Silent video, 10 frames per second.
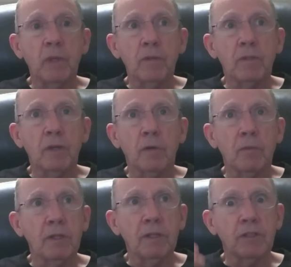
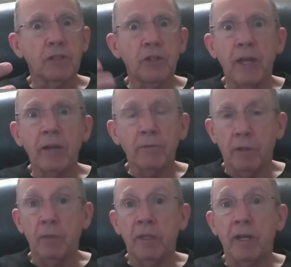So it stood out to
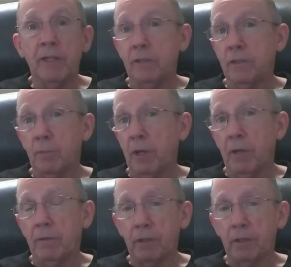me. I could smell it.